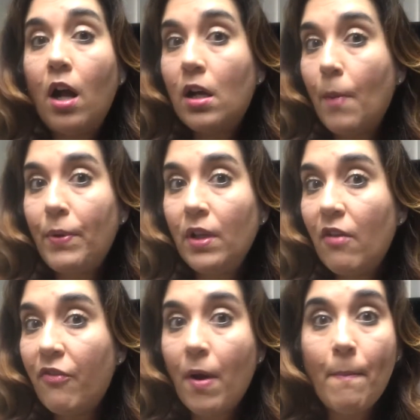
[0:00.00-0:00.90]
couple
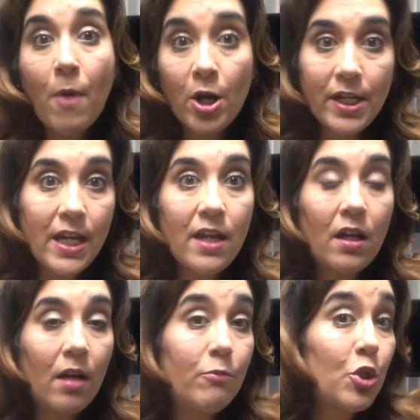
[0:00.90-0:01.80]
of marketing
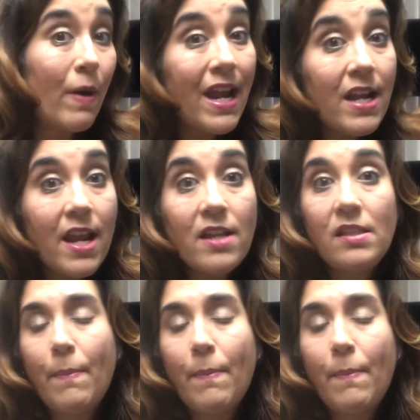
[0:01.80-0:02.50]
trainings